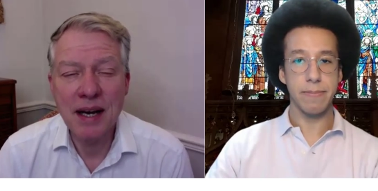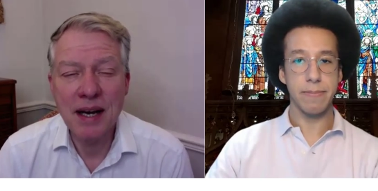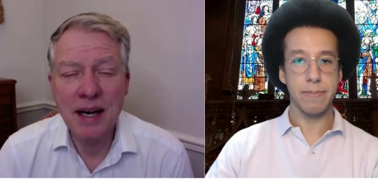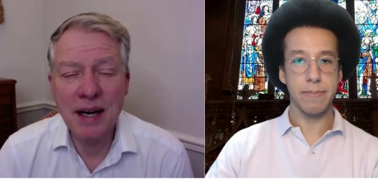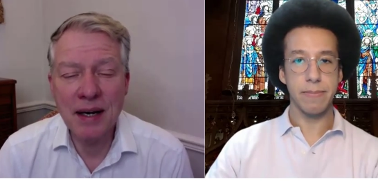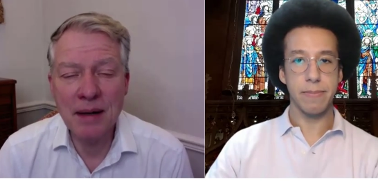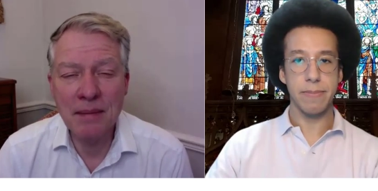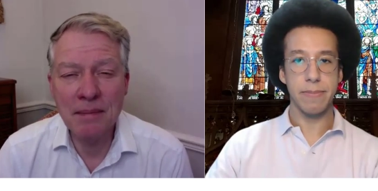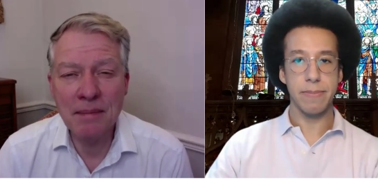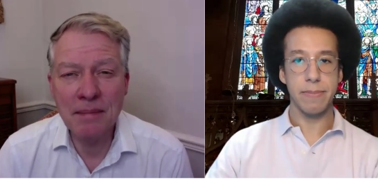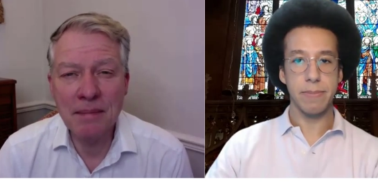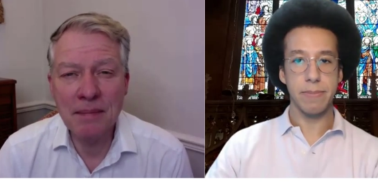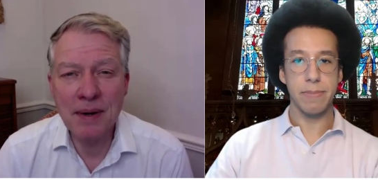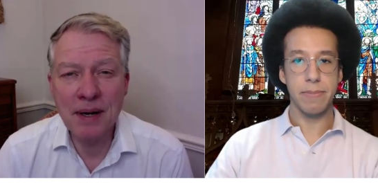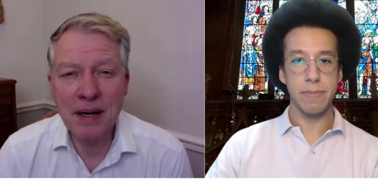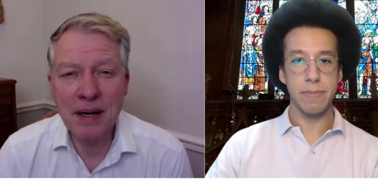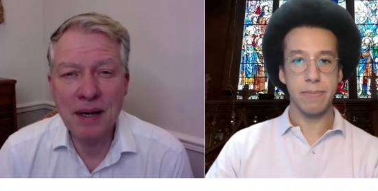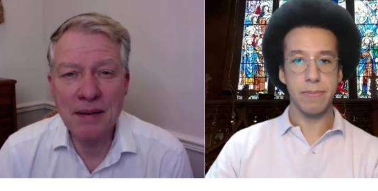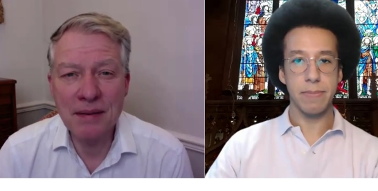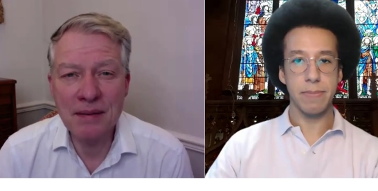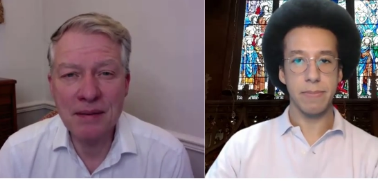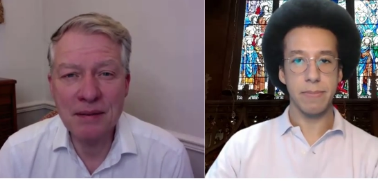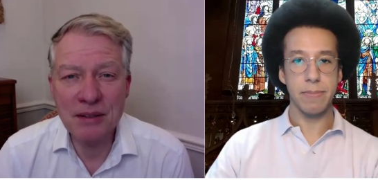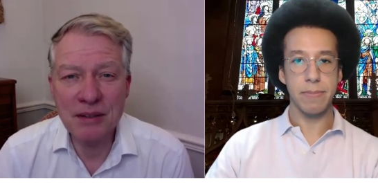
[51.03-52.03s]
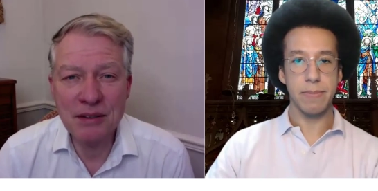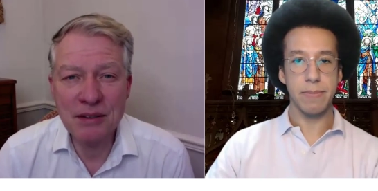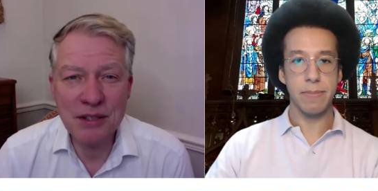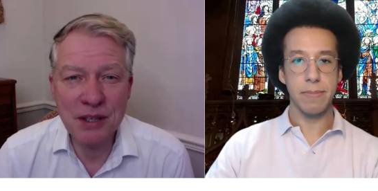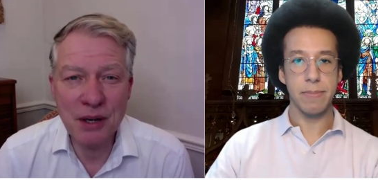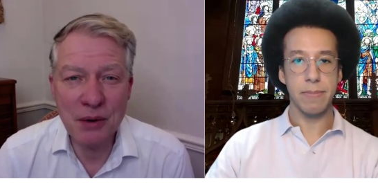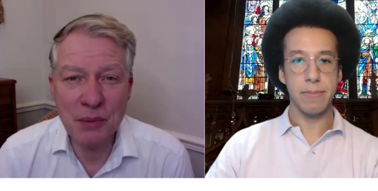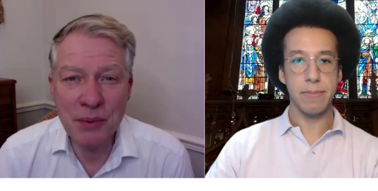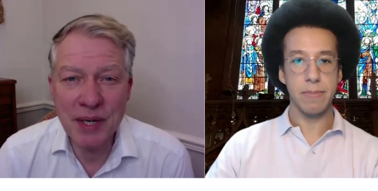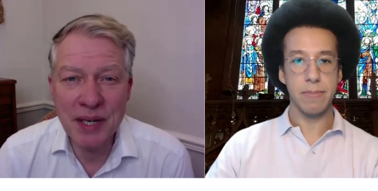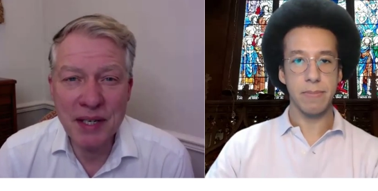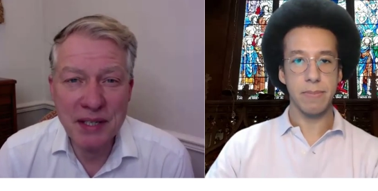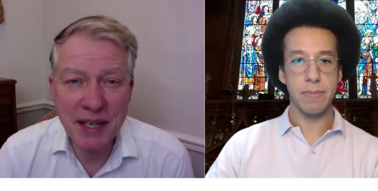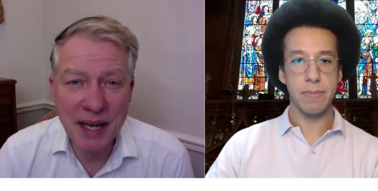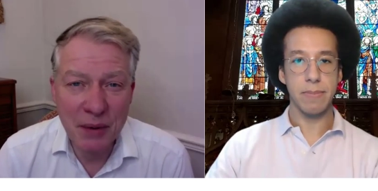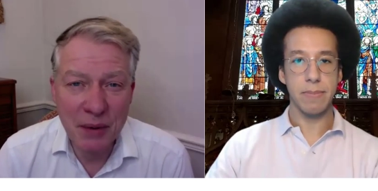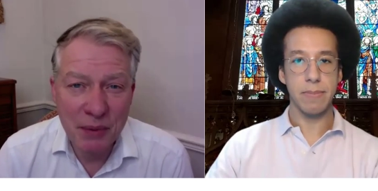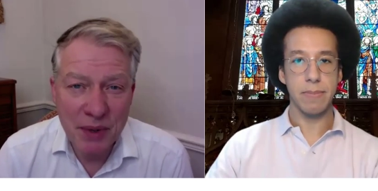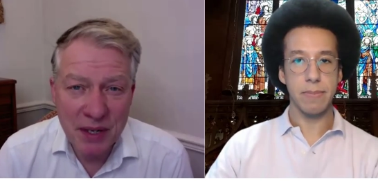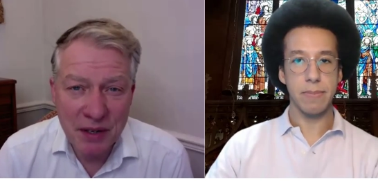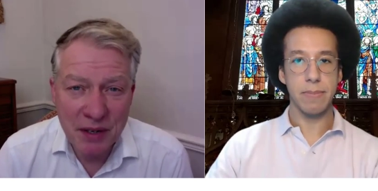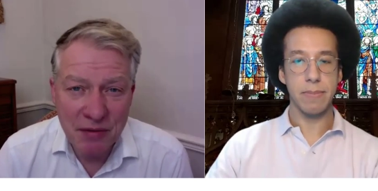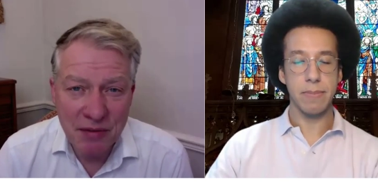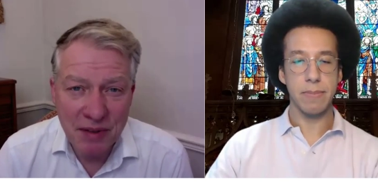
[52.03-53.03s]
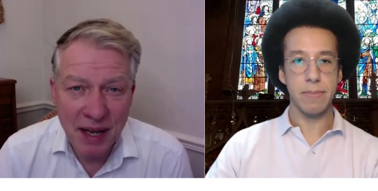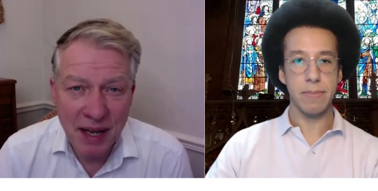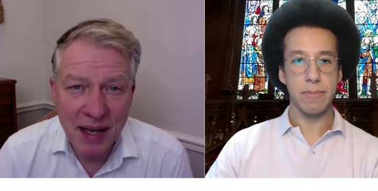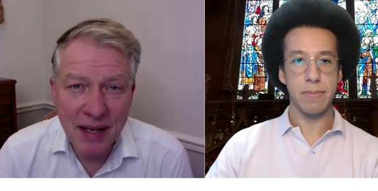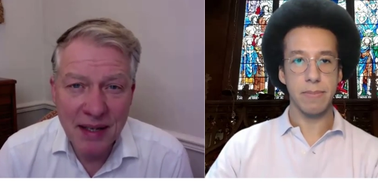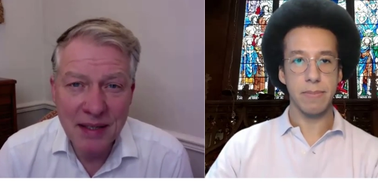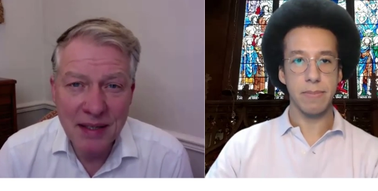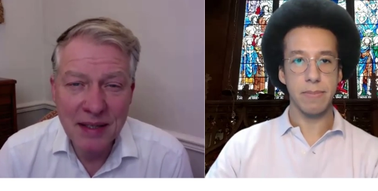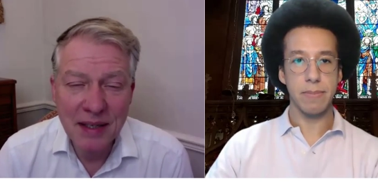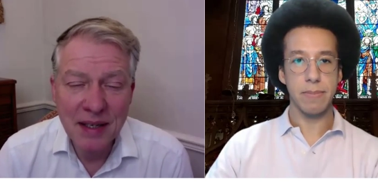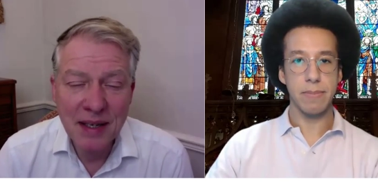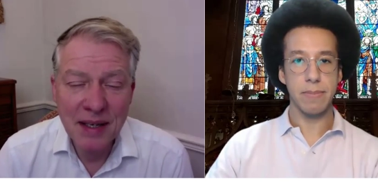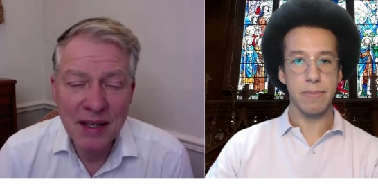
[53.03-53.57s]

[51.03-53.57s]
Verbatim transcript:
Speaker 1: Um, and so we need to get rid of that.